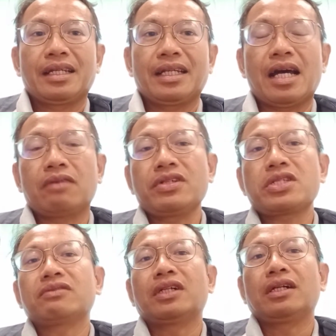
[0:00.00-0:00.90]
Now, first
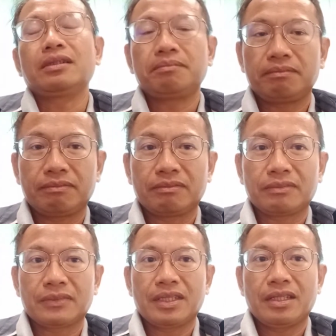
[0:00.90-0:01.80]
of all,
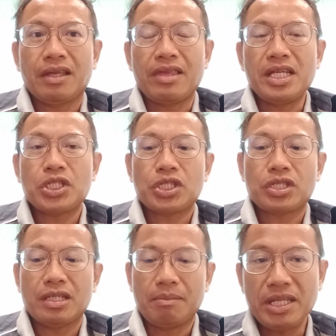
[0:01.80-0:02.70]

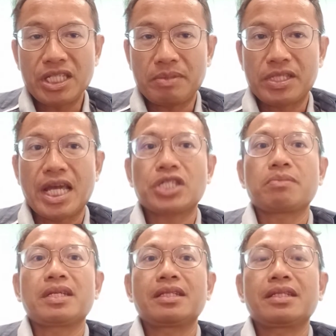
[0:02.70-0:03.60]
this midterm
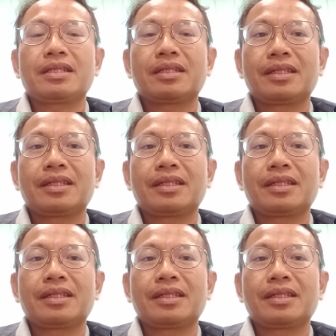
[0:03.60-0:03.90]
assessment